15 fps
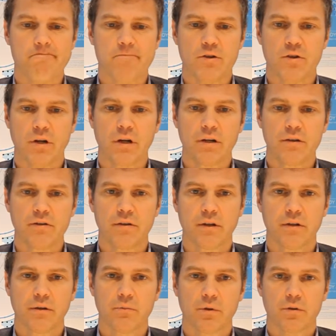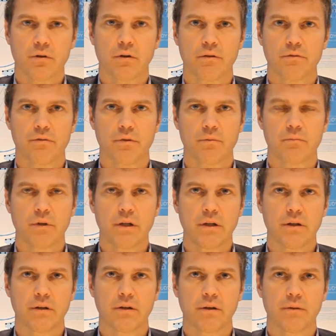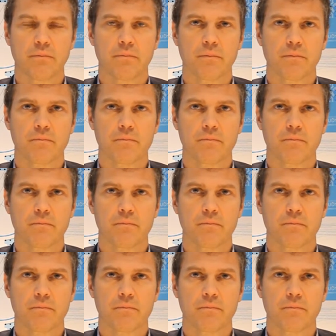changing the model from being a